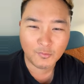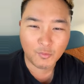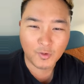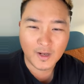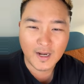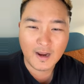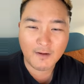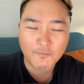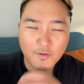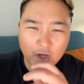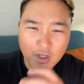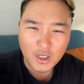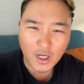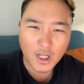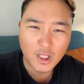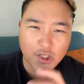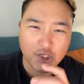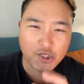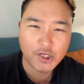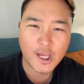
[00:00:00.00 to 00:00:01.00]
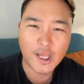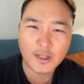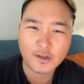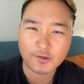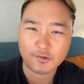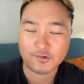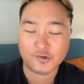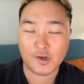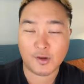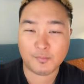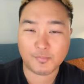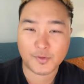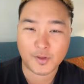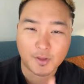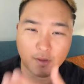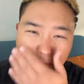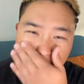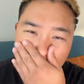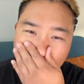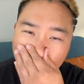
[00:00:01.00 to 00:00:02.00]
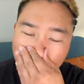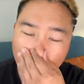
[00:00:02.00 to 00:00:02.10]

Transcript: Whenever God changes something,